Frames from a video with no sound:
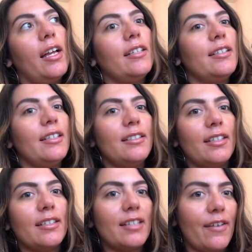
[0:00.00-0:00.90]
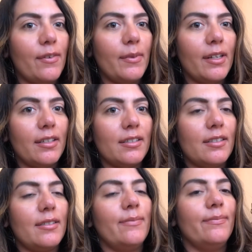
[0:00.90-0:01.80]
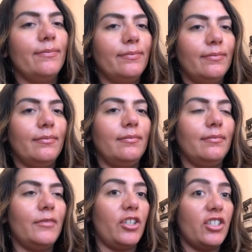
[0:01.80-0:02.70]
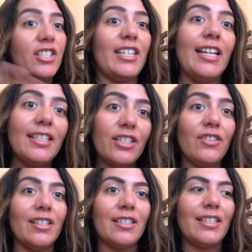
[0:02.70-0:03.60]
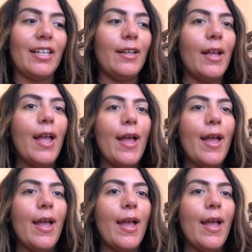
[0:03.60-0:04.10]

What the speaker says: I say 6, 7 because there's 6 you can see,